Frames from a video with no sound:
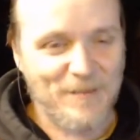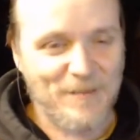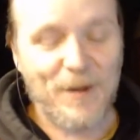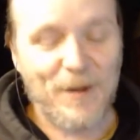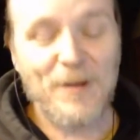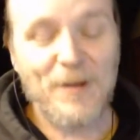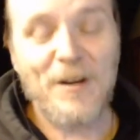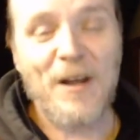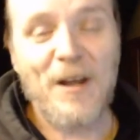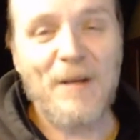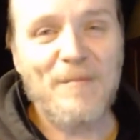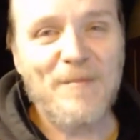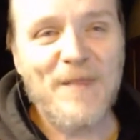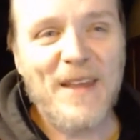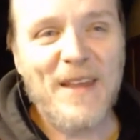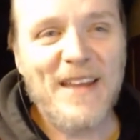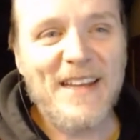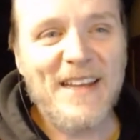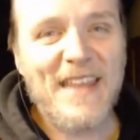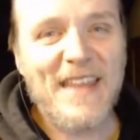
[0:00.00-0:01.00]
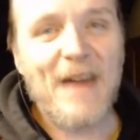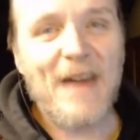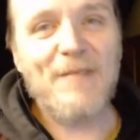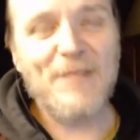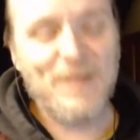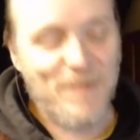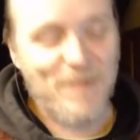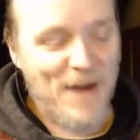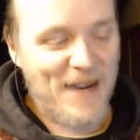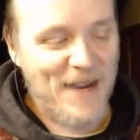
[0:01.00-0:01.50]
burned up. That
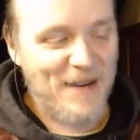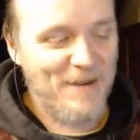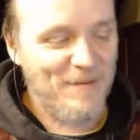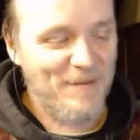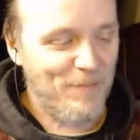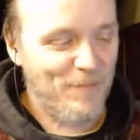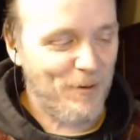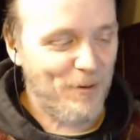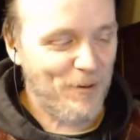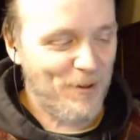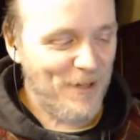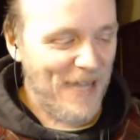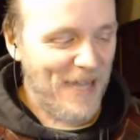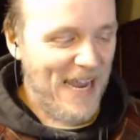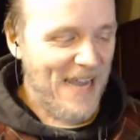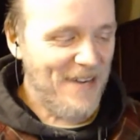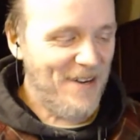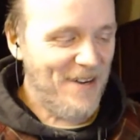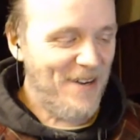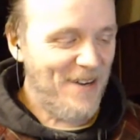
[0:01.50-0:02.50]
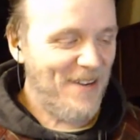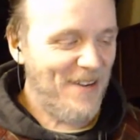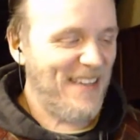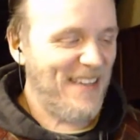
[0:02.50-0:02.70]
was my brutal end.